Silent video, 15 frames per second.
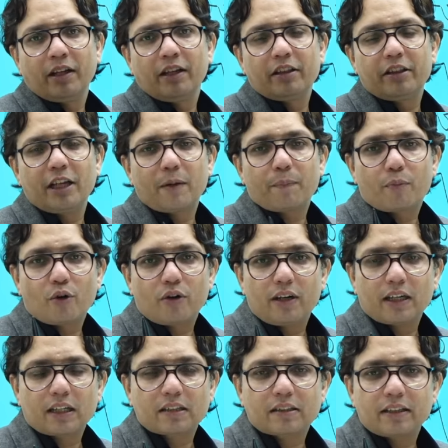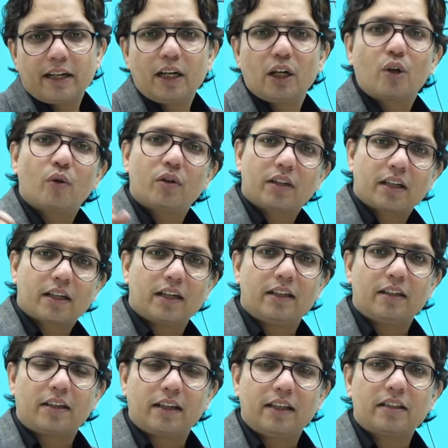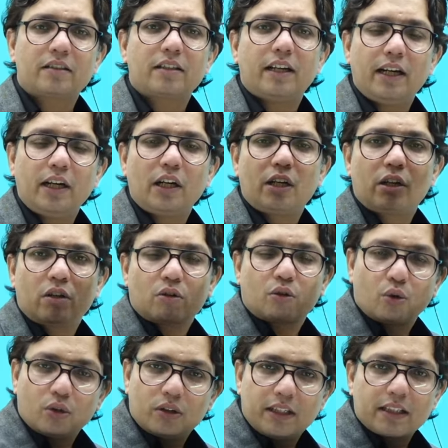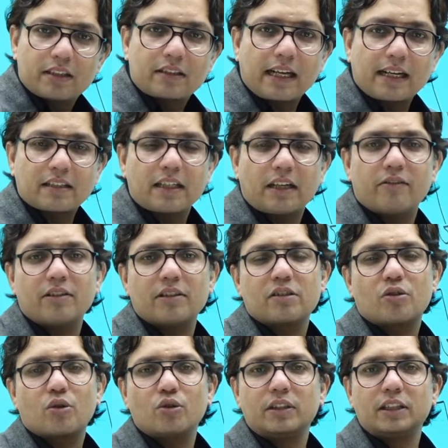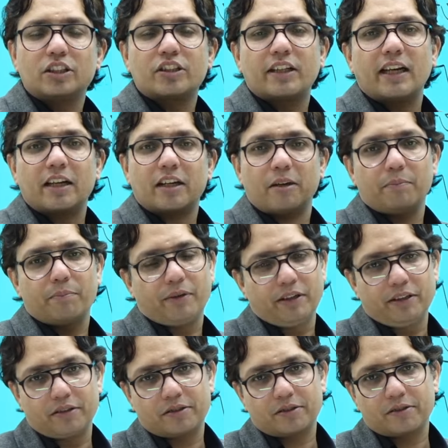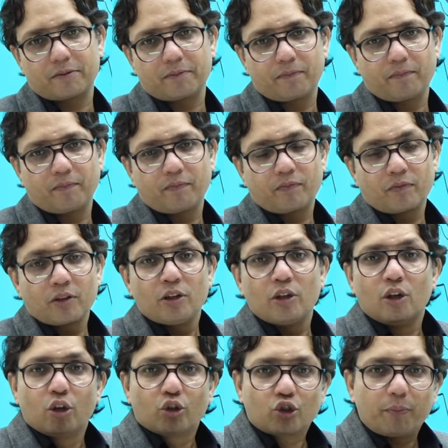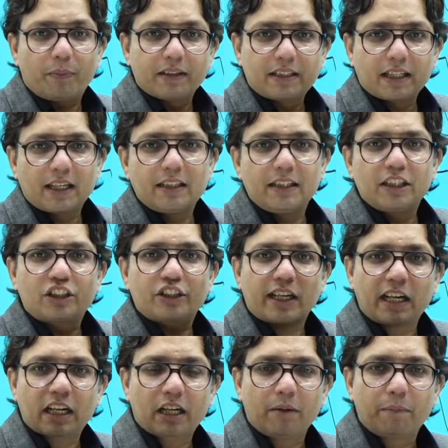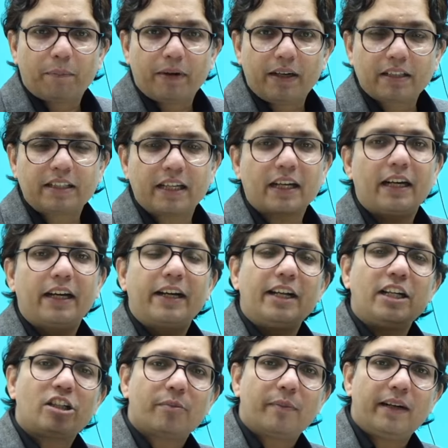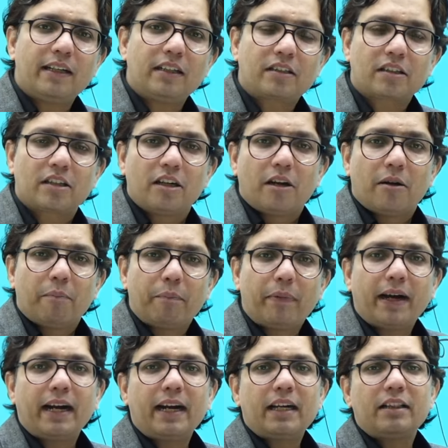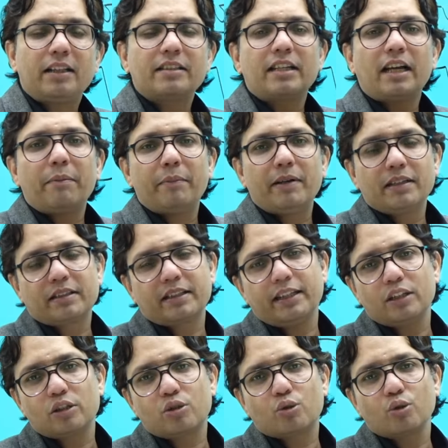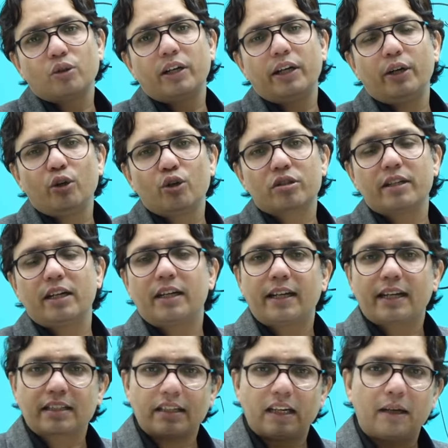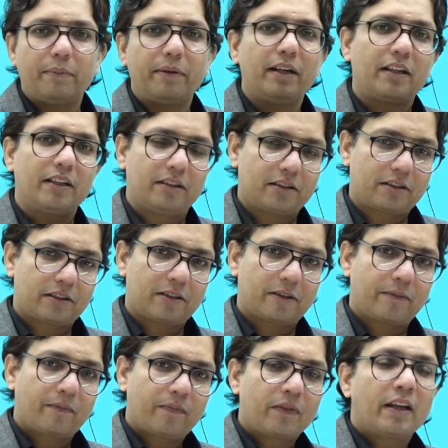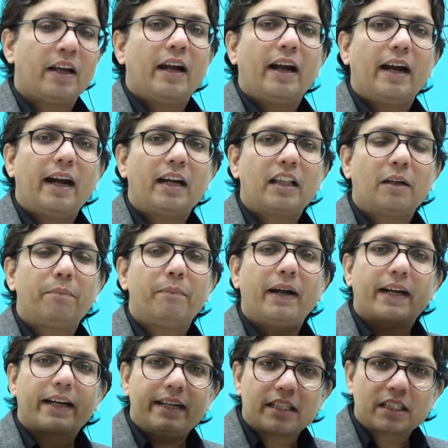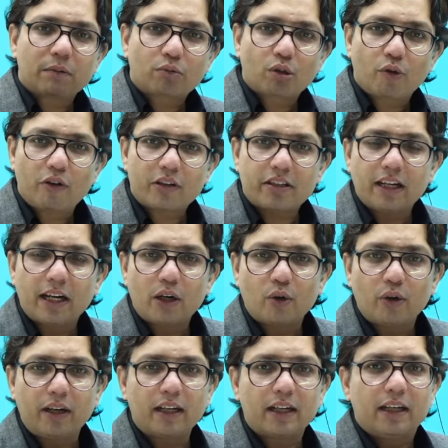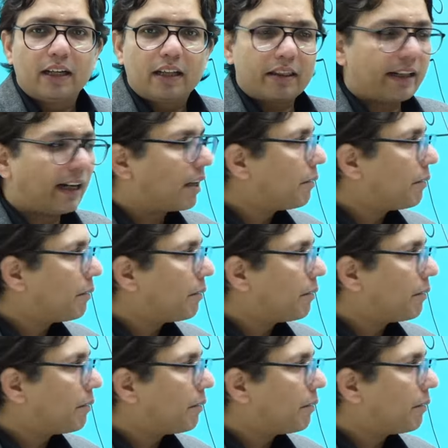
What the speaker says: their products into other countries through these tax havens, through these shell companies. So basically these shell companies, their arrangements by these MNCs to reduce their tax liabilities. And the mechanism through which they are doing, that